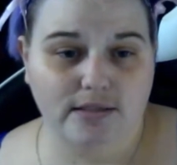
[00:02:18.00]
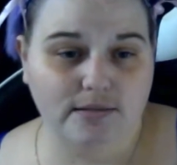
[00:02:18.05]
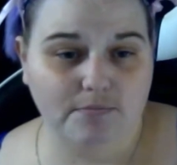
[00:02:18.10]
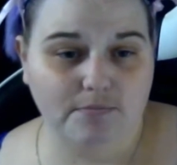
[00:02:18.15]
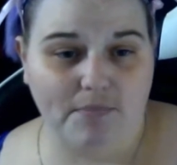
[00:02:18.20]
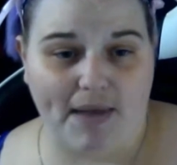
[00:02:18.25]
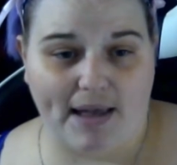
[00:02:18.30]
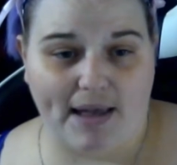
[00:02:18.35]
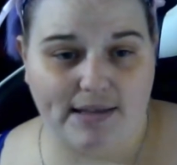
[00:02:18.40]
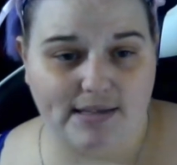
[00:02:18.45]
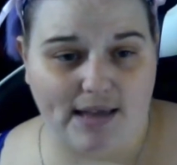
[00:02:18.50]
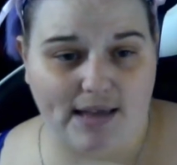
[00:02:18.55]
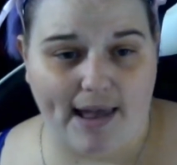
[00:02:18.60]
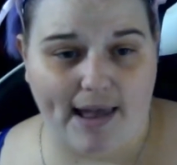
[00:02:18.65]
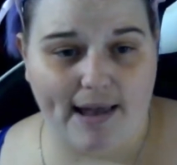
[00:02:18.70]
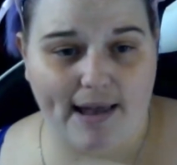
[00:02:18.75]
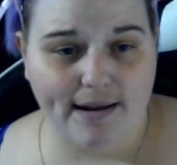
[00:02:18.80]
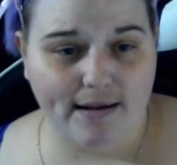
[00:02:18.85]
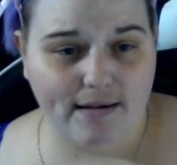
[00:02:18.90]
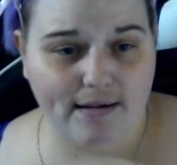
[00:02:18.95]
bad
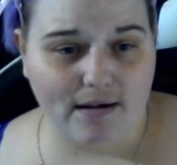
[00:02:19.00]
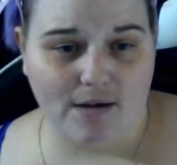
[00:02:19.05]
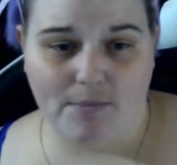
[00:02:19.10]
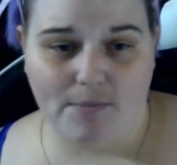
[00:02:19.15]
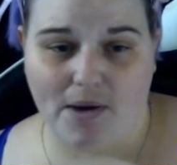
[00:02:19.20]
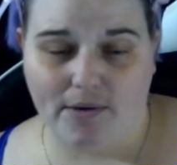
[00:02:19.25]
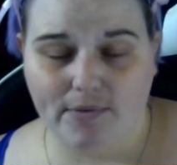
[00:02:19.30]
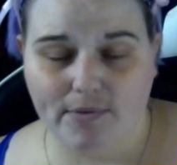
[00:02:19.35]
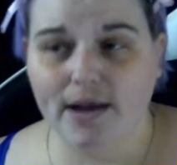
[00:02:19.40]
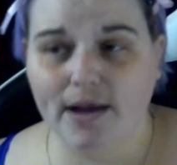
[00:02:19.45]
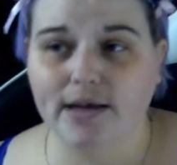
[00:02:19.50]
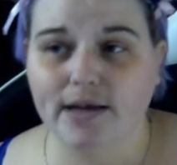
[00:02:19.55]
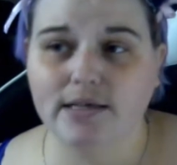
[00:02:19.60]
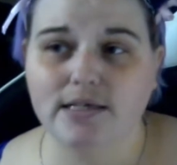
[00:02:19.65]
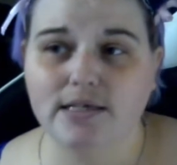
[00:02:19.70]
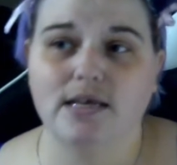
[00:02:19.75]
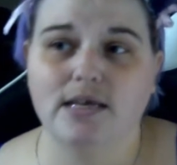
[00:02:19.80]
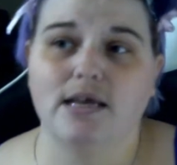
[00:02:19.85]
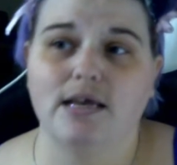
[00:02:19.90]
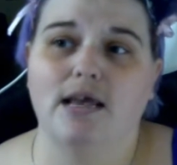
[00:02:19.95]
sciatic on my
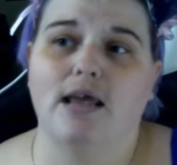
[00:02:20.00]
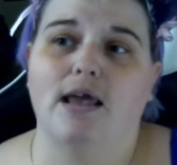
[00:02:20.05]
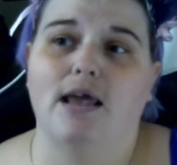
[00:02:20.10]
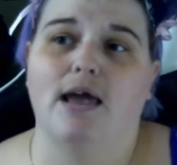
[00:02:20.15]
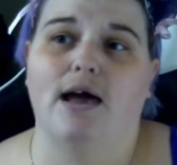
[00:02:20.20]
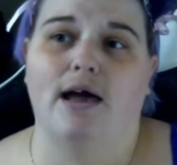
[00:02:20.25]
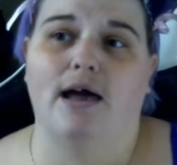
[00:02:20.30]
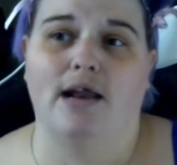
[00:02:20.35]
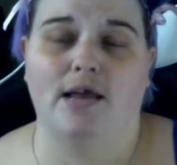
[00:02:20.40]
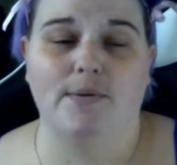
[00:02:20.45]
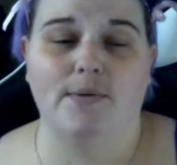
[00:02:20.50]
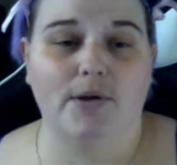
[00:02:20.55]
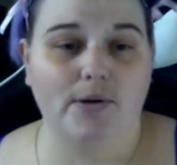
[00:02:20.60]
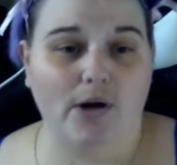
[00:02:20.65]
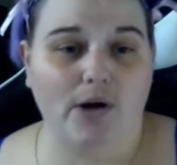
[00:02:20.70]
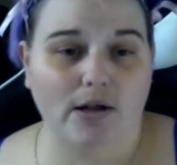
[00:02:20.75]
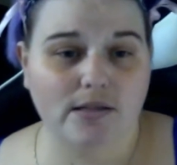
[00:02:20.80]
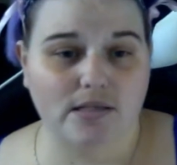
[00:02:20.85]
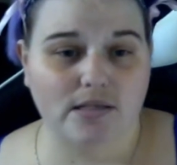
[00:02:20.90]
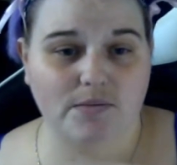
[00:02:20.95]
right, and I'm in
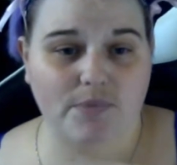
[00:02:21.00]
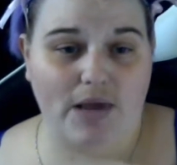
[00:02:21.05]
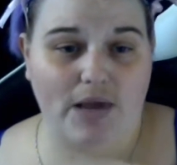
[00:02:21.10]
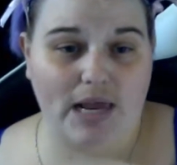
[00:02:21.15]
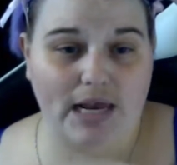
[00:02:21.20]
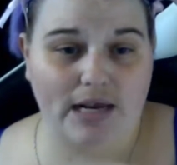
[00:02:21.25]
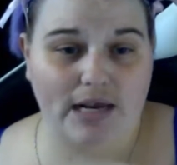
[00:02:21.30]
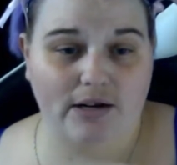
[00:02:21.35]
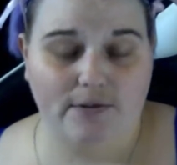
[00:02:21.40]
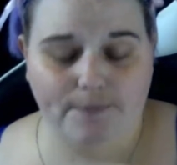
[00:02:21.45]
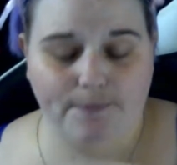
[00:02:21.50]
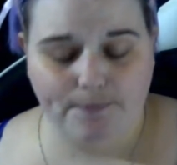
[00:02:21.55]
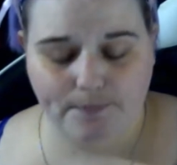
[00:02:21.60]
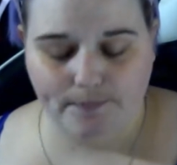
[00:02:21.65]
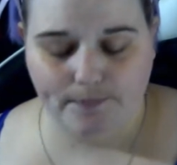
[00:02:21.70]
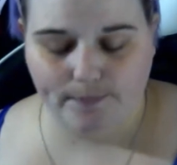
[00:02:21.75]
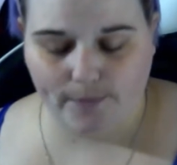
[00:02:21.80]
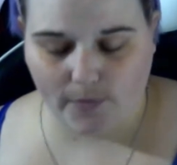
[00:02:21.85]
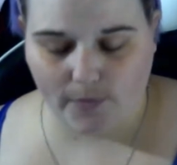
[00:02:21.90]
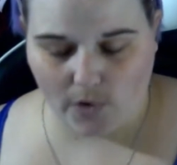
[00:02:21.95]
constant pain
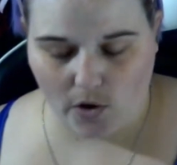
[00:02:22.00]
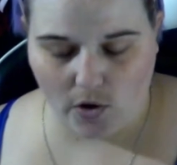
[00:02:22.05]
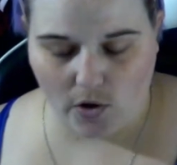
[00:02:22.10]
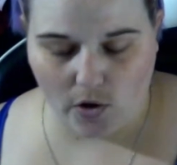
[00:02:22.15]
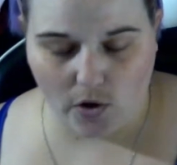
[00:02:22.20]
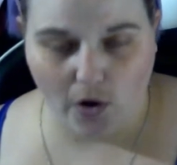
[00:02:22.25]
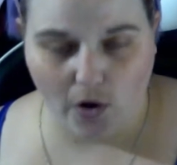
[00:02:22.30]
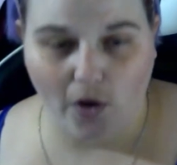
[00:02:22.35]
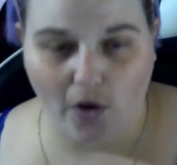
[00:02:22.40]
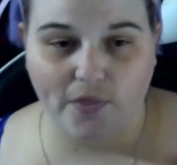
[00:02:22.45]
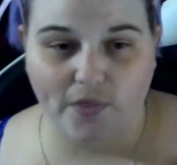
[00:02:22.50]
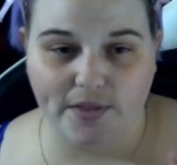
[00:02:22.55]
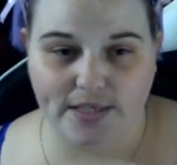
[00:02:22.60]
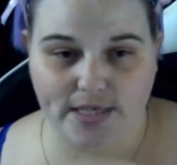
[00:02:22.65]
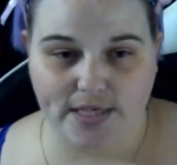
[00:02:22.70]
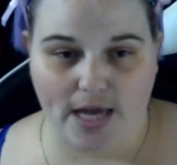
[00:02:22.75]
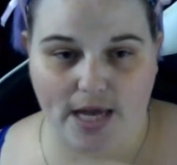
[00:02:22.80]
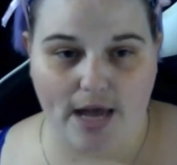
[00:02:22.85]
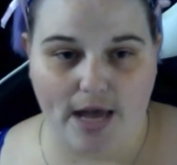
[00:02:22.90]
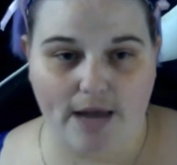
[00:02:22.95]
all the
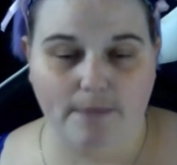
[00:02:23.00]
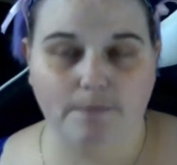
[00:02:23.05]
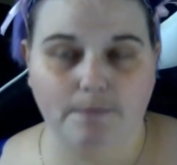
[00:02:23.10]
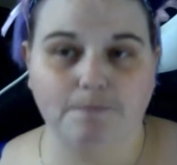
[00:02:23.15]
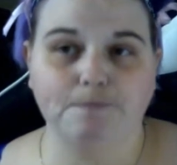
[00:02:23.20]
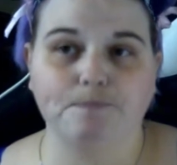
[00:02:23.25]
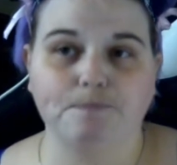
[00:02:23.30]
time.